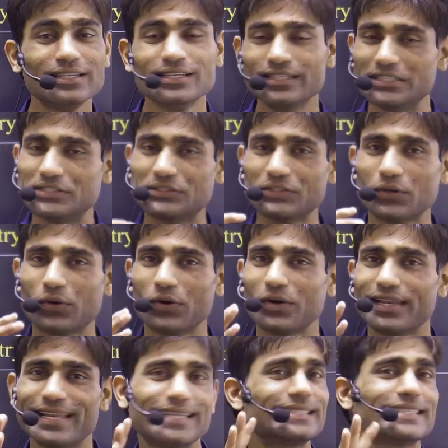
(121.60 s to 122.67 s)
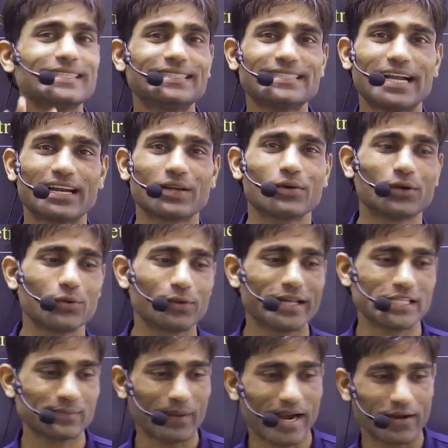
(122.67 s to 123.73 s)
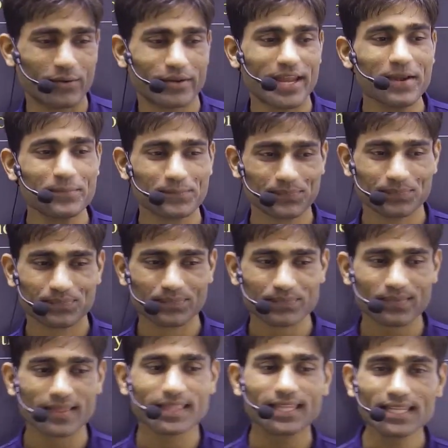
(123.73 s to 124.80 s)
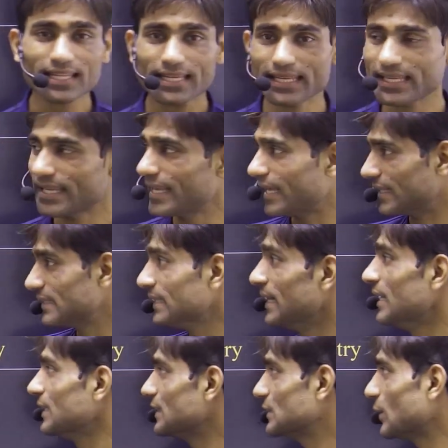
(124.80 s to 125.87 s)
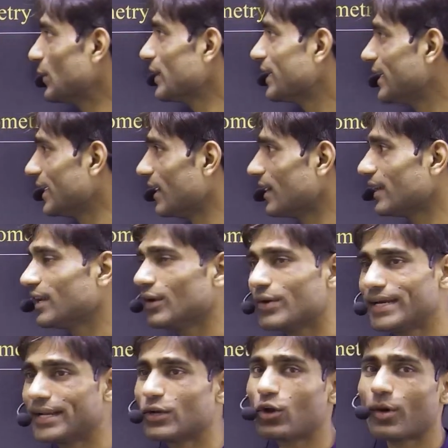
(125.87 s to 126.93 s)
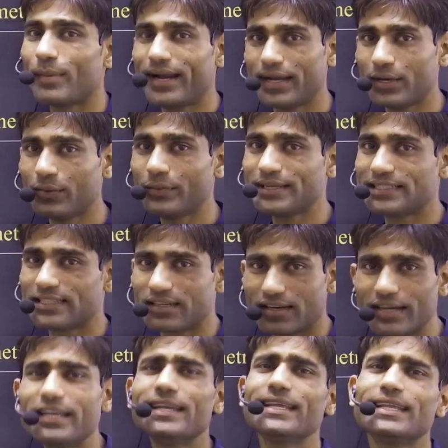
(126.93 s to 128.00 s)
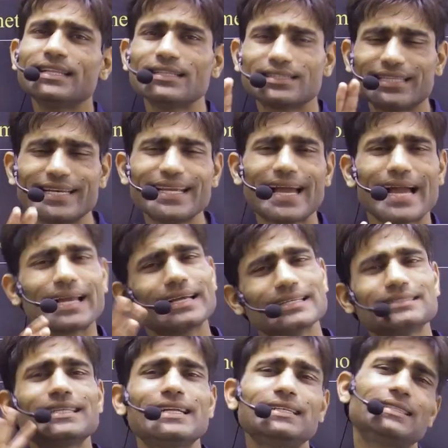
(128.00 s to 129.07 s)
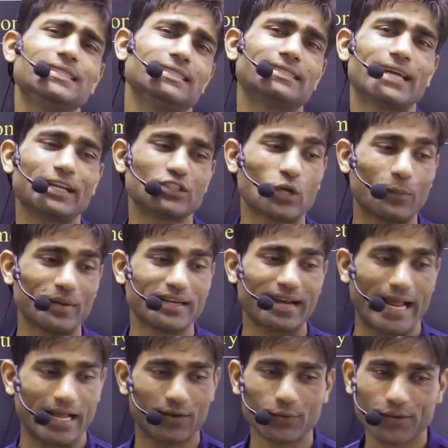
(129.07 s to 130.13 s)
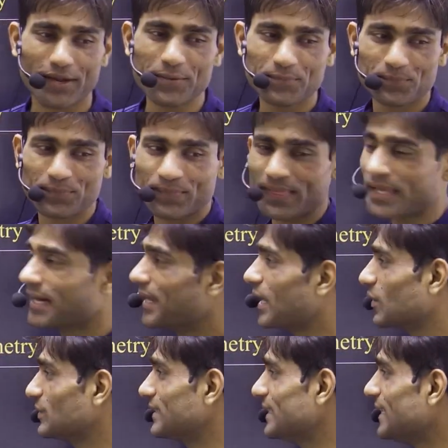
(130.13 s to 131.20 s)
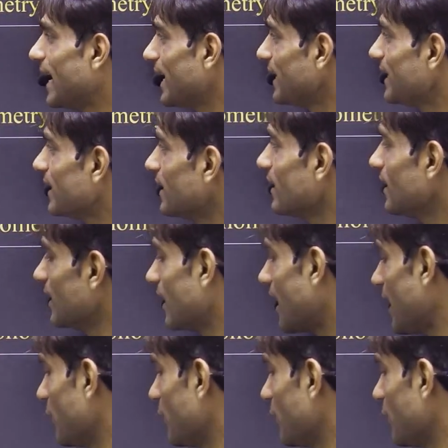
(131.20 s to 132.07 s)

So let's get started our today's part. Okay, yes. So here in our trigonometry, we generally deal 3 angles and 3 sides of a triangle. Okay, now see that here I do